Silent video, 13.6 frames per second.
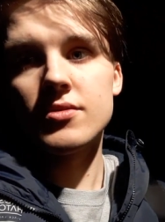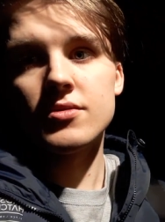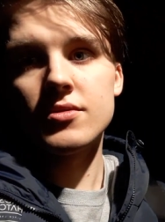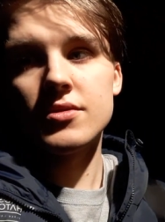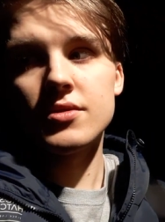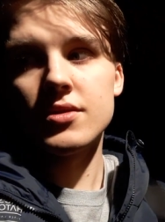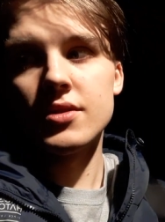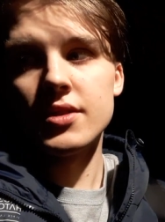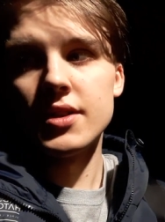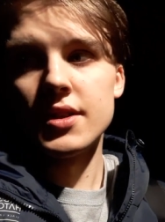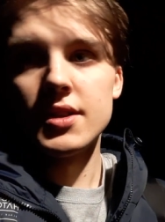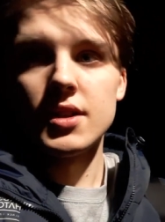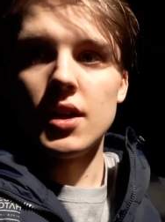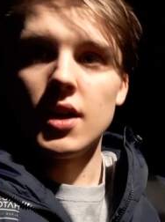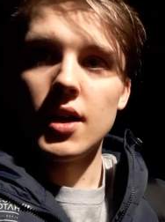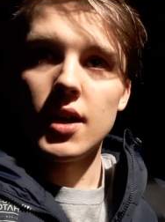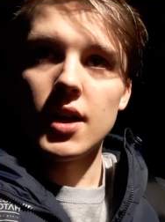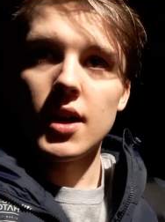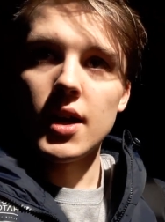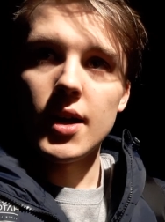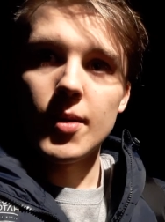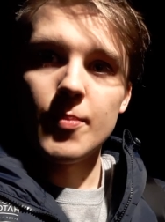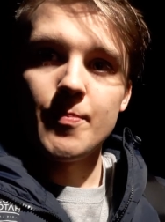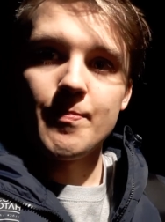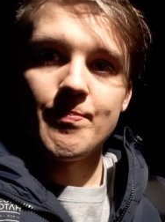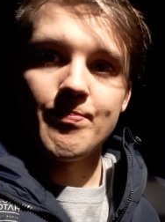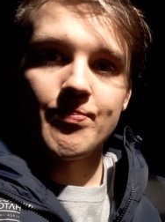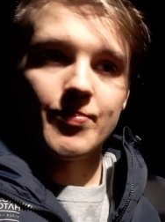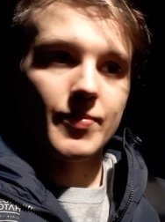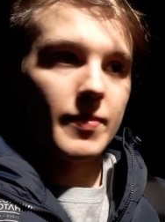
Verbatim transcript: or, um,